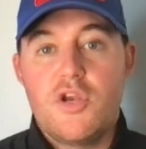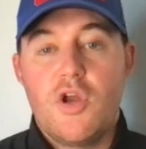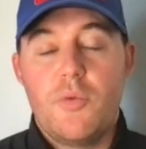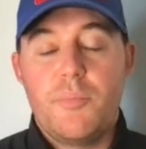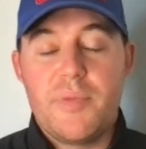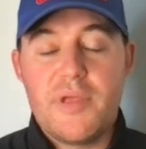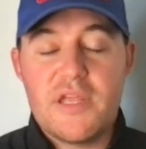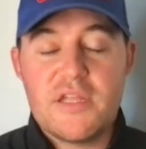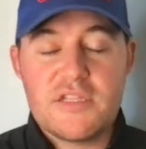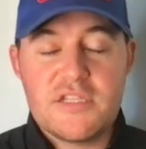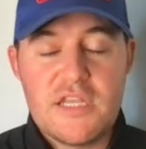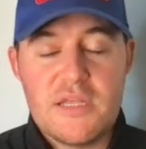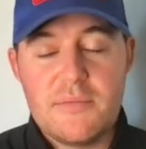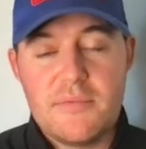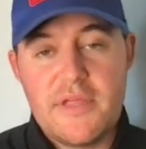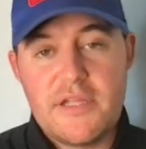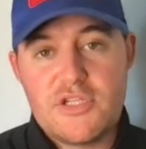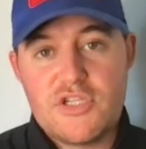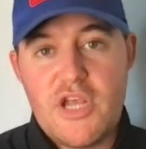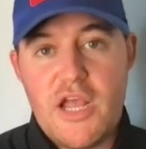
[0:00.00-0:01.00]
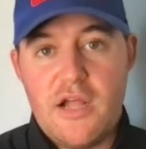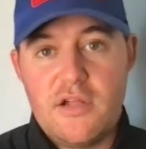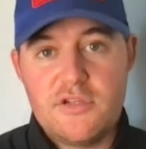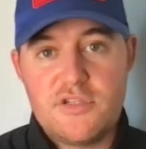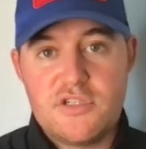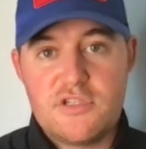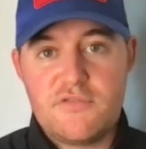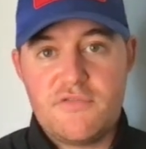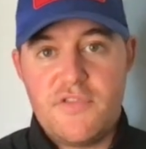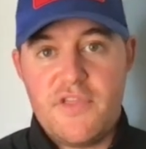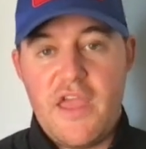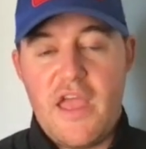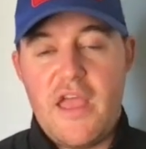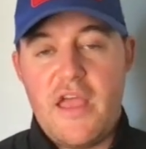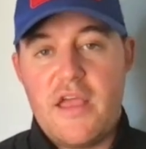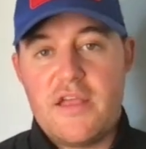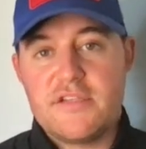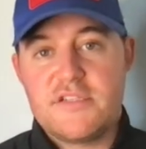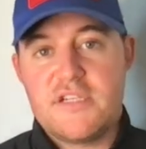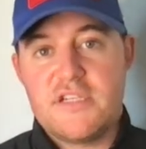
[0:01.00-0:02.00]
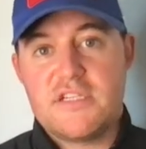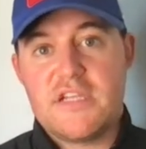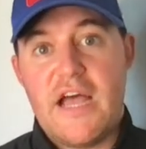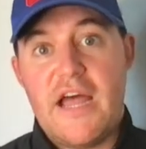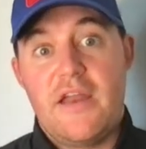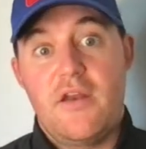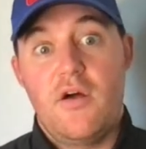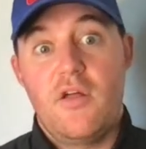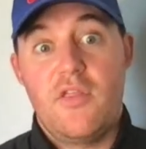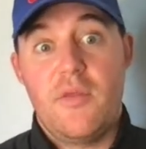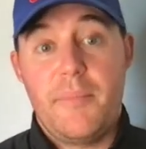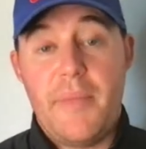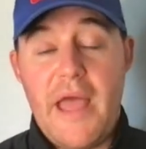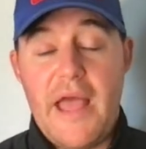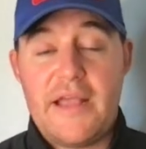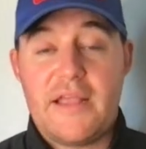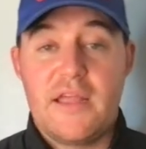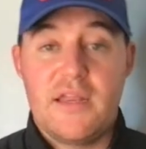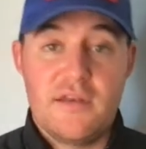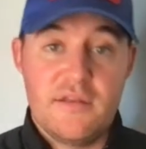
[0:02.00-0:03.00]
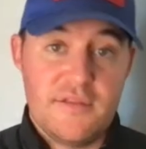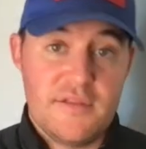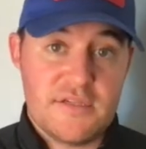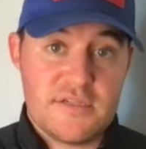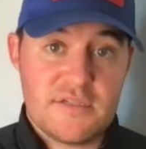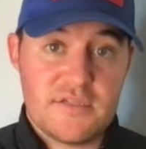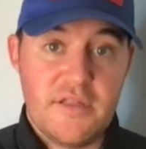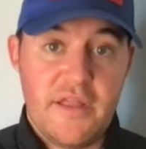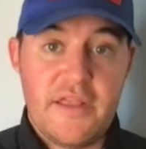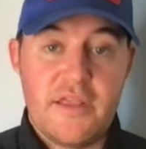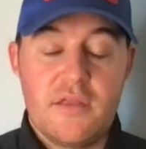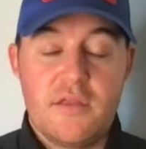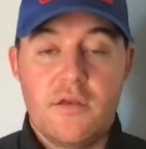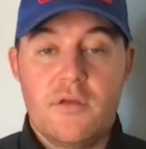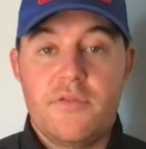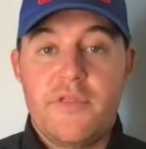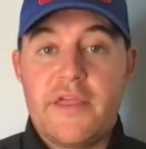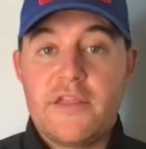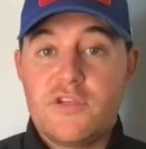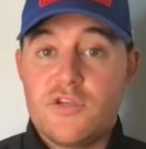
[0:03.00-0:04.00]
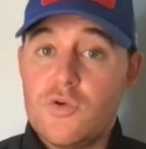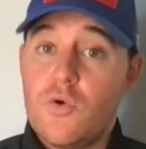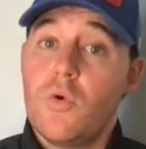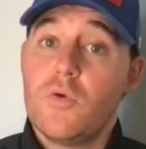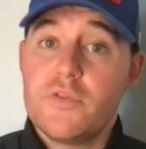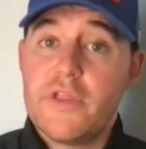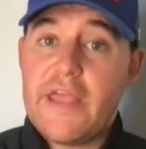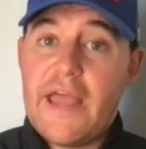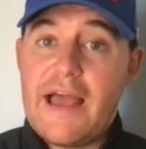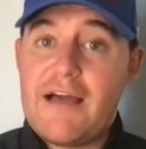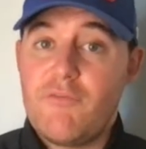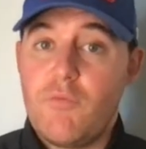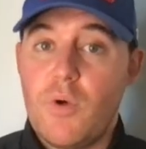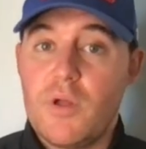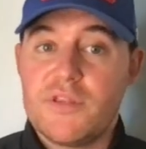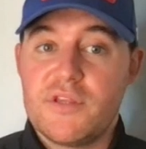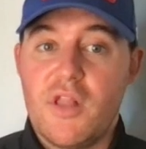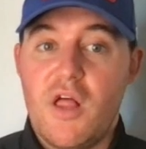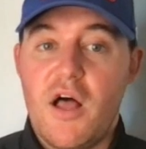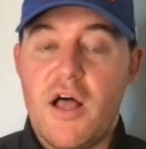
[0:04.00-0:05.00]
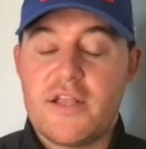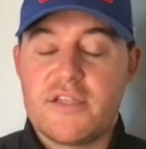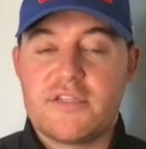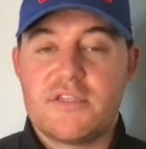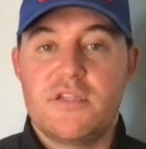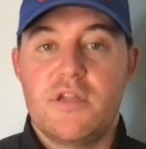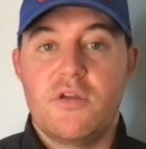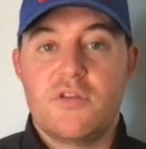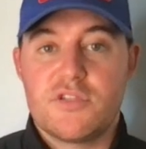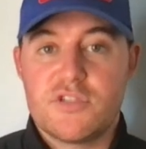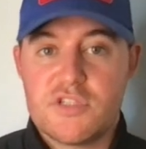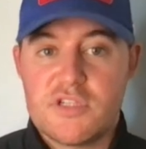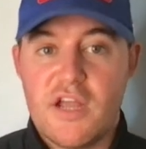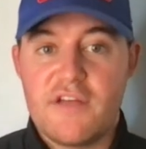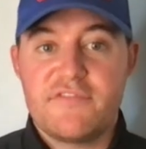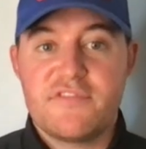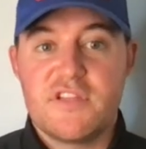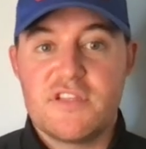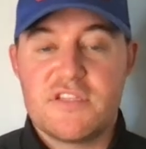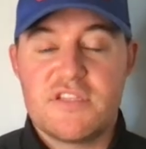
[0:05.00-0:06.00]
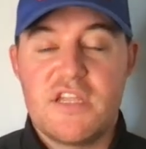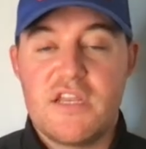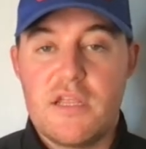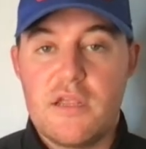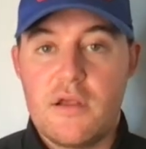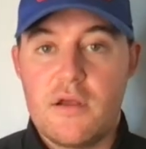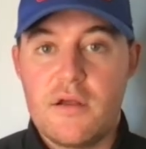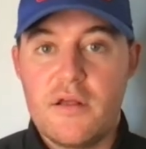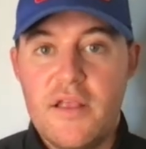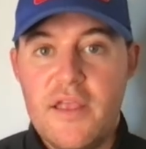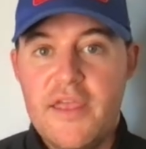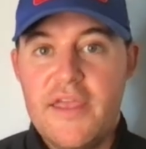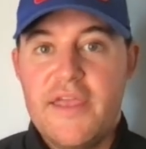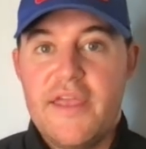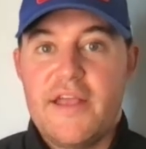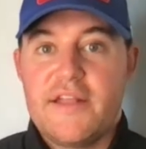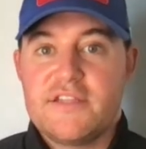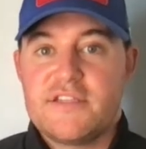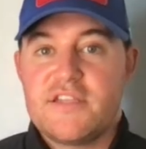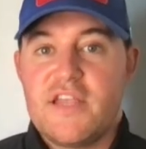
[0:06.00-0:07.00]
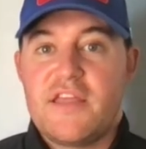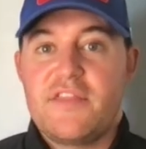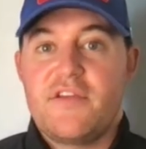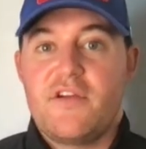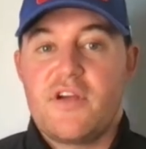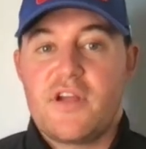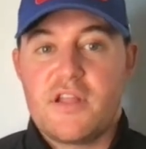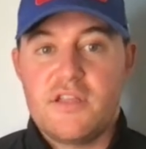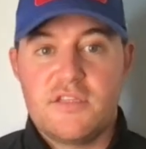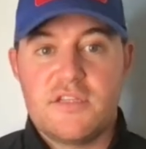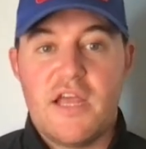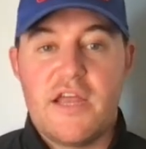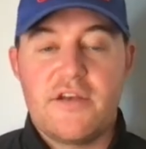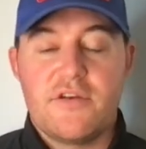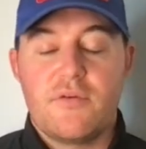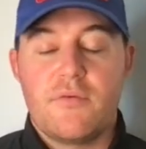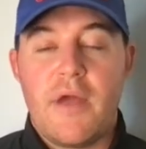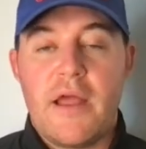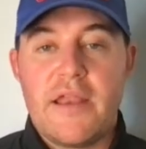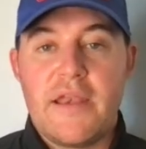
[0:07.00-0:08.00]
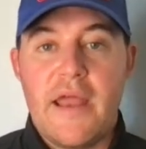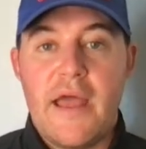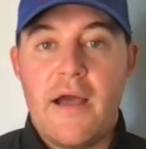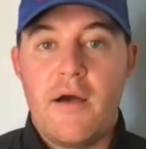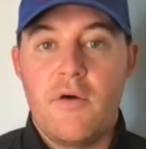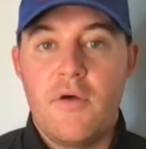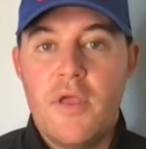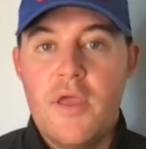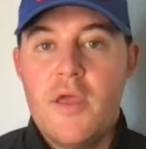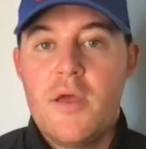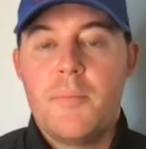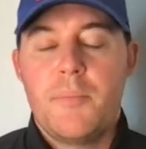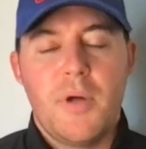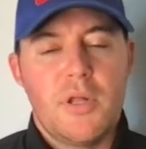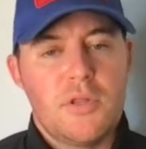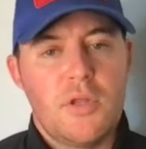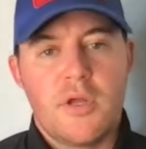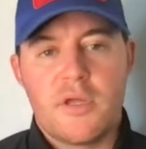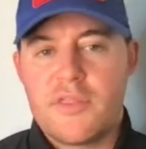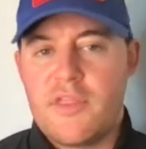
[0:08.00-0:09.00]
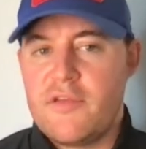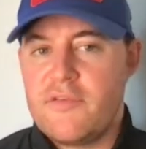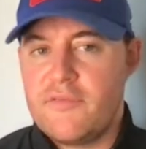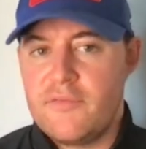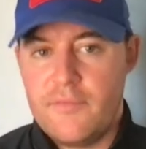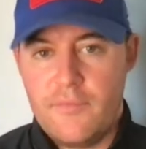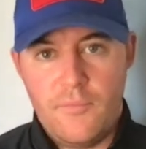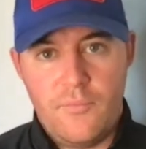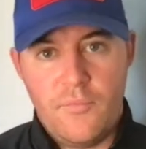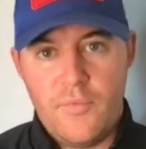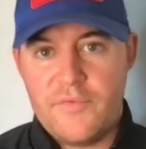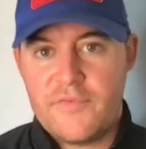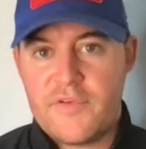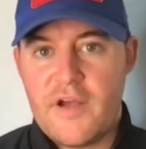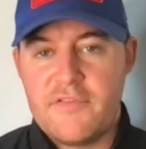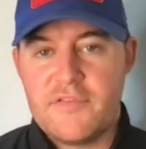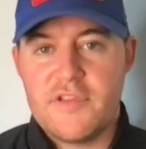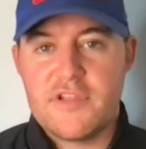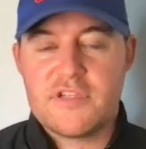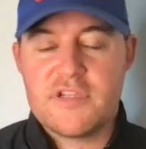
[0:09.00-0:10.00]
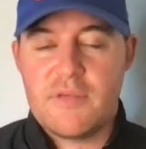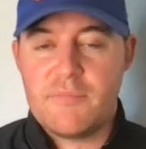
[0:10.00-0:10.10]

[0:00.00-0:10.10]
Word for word: be a team that challenges for the AAC title on the back end of this slate. They do only have one loss. It's tough to sit here and say they're a contender right now. But look, we've covered this. They